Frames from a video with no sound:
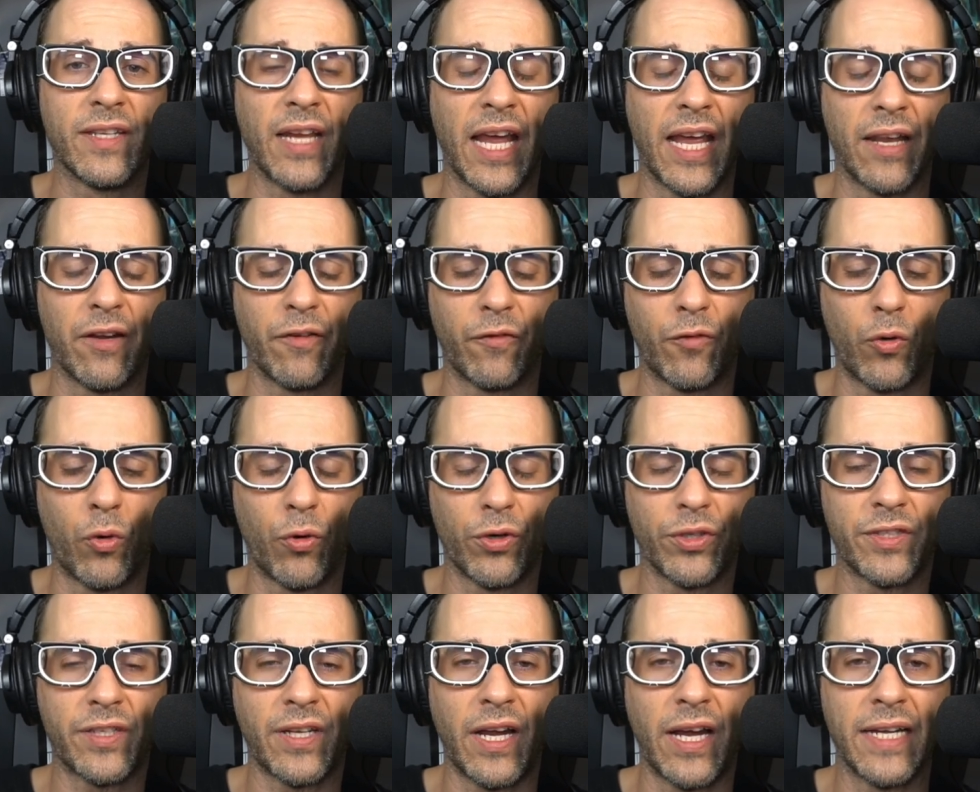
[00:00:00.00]
And of
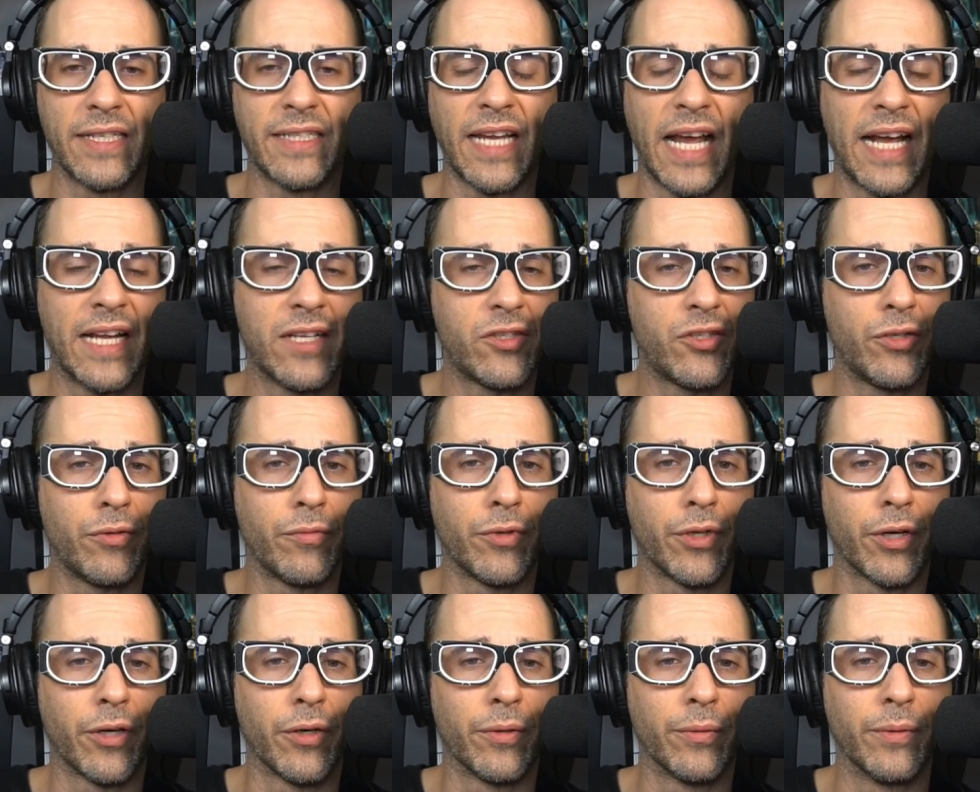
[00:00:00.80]
course, guys, as you
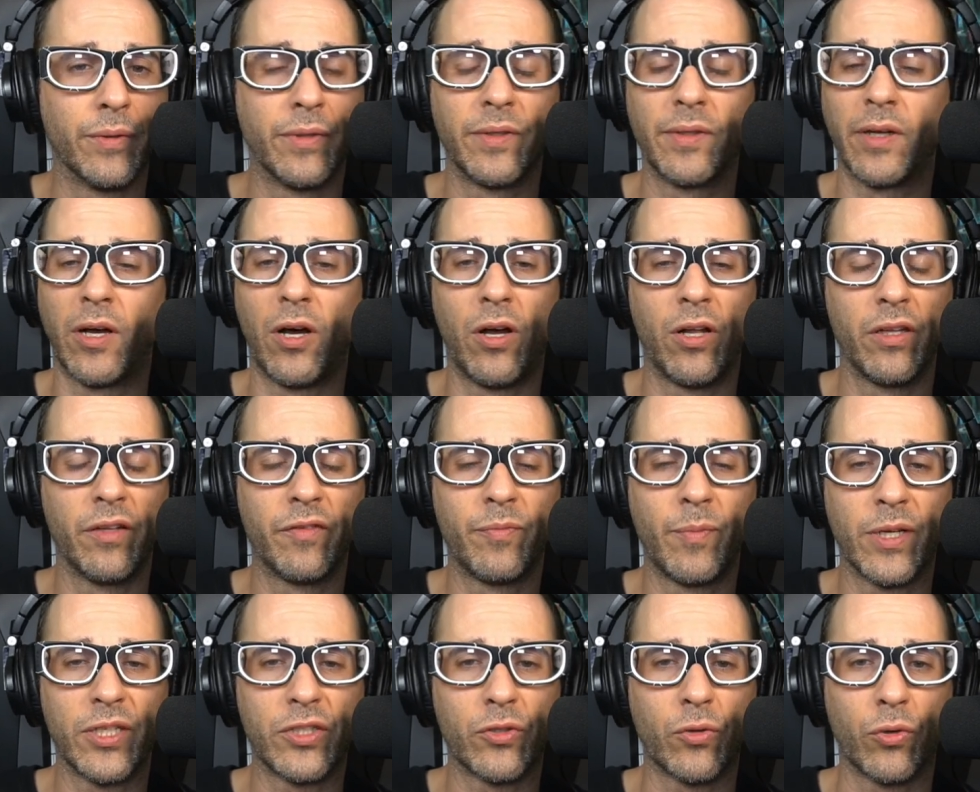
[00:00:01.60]
know, all of
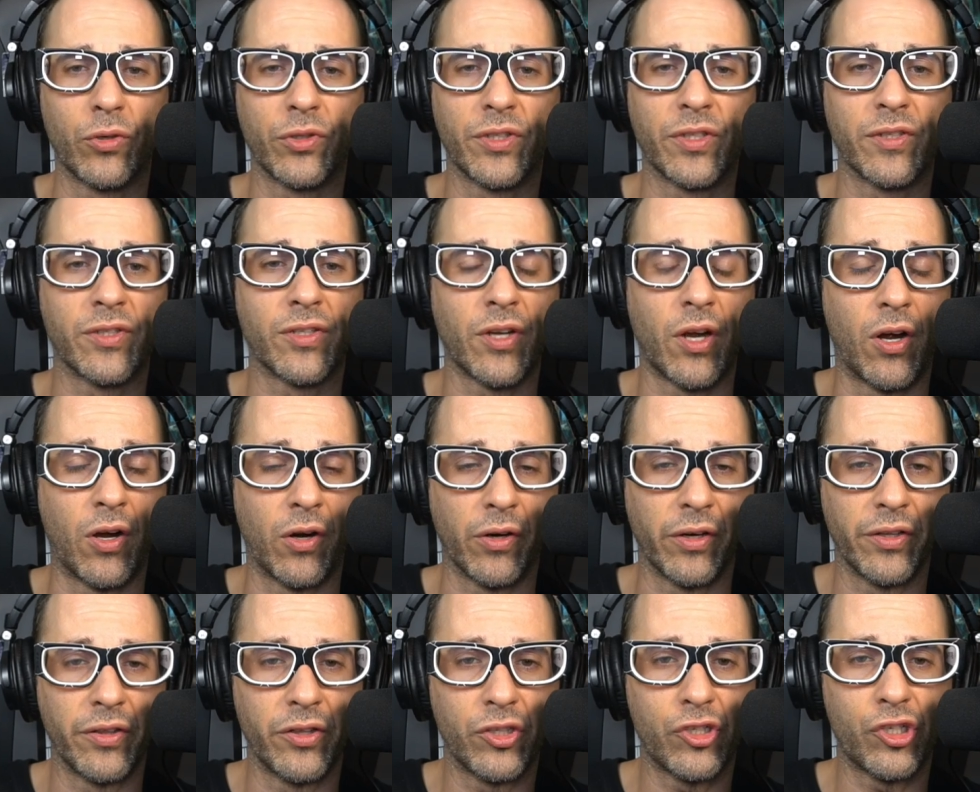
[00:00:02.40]
my sources are
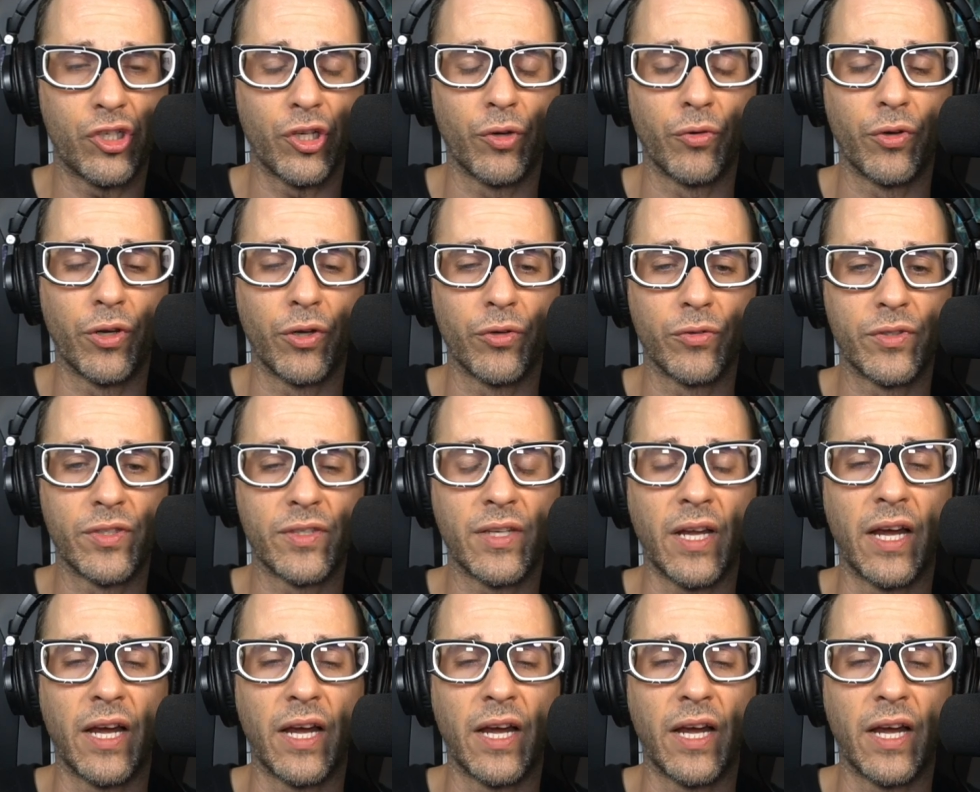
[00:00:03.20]
in the show notes.